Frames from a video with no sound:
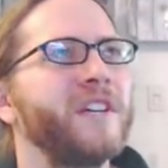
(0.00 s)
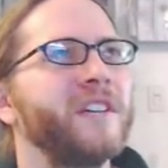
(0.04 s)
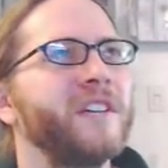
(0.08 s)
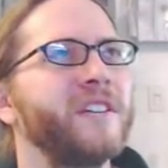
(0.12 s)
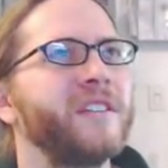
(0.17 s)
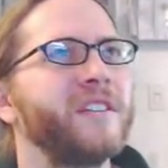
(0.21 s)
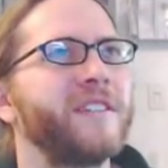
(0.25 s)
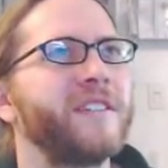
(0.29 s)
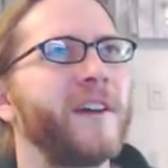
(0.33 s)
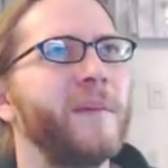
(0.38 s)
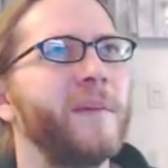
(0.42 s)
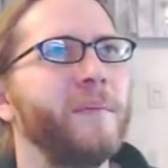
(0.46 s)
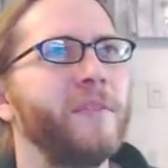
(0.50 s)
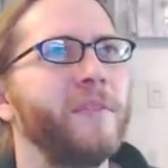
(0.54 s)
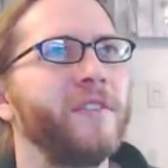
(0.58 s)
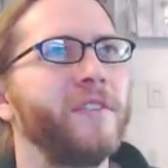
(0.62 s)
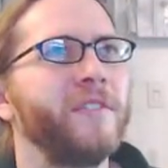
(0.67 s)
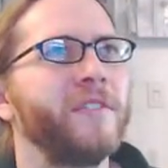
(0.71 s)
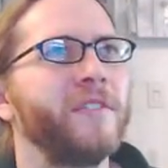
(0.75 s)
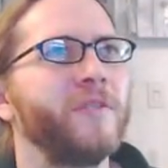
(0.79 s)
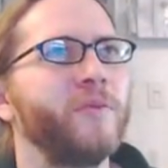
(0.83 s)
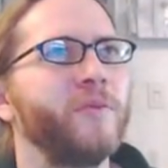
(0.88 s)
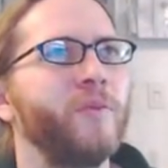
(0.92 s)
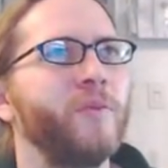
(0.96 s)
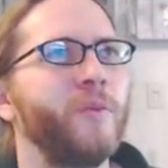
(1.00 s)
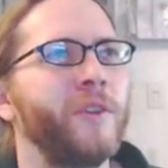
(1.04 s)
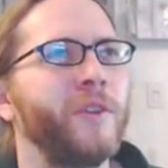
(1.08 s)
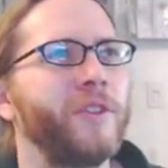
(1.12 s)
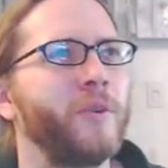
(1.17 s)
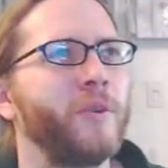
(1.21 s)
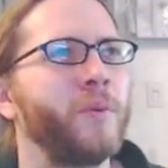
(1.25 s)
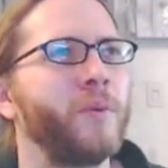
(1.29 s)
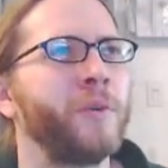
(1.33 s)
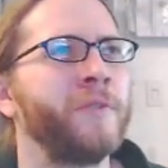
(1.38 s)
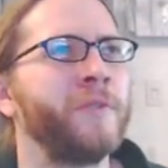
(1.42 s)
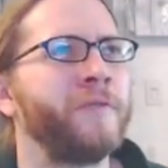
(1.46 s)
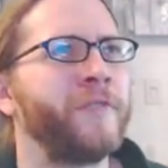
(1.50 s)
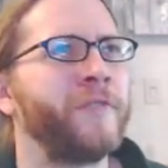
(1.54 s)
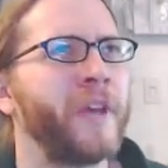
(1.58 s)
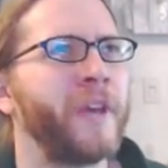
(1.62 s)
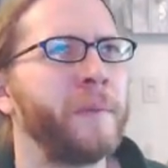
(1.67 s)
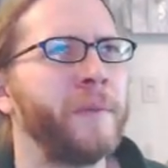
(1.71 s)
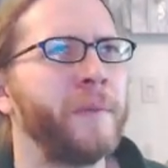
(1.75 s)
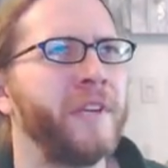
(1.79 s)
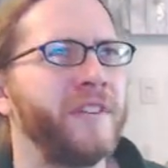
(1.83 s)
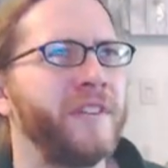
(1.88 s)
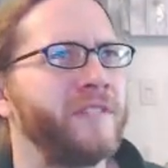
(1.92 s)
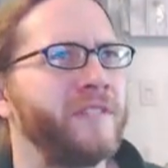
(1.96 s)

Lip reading: Tumblr with the word feminism